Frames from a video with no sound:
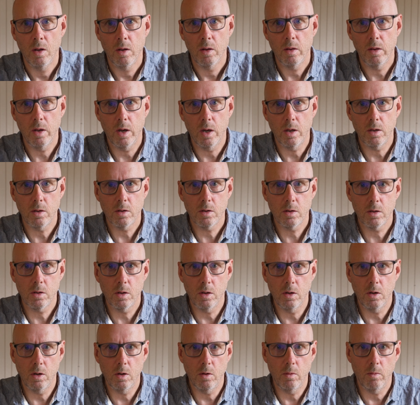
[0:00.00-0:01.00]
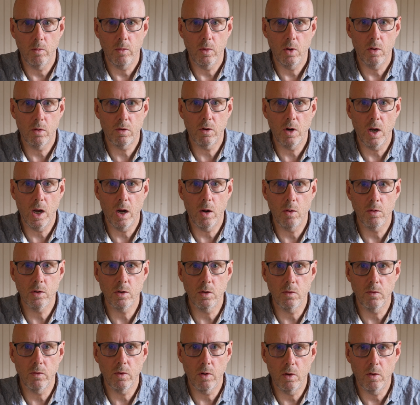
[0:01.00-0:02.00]
That's your 3 hours
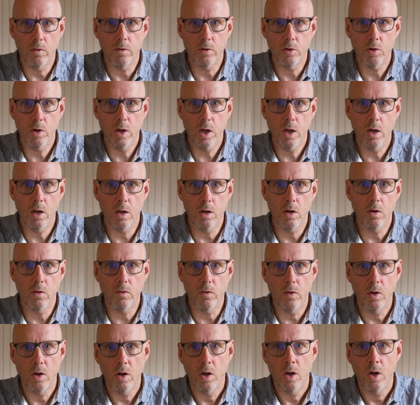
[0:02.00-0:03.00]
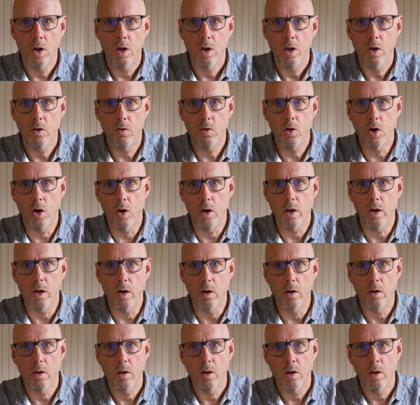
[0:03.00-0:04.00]
of training you've got in.